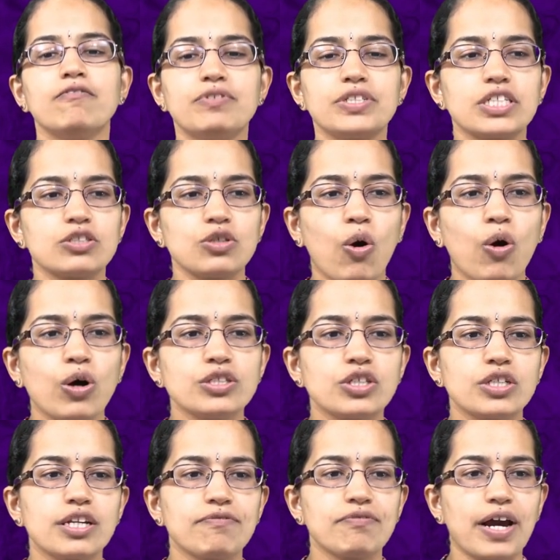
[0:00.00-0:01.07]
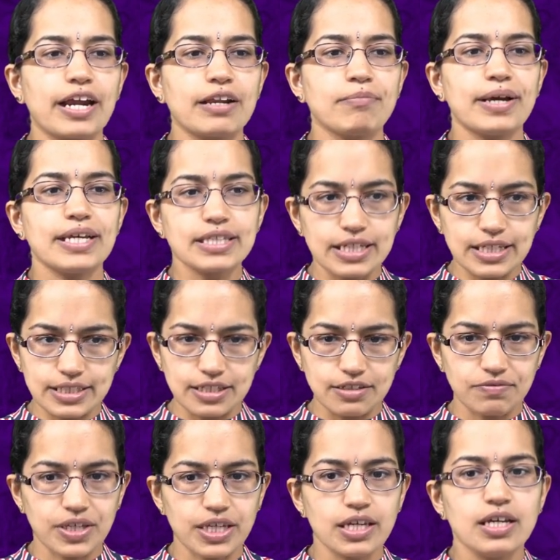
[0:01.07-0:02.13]
which is also defined by
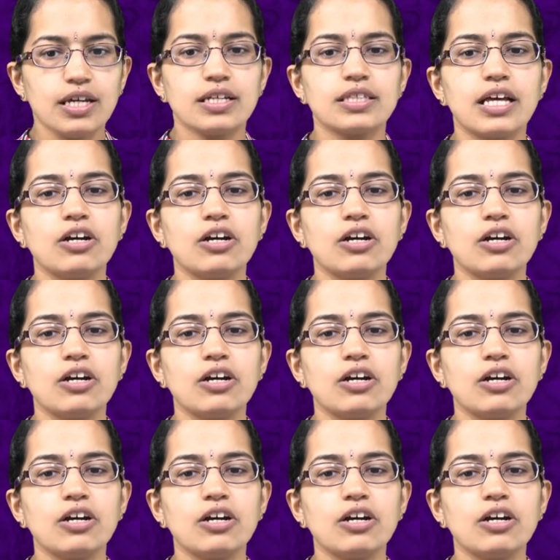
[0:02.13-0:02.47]
theta V.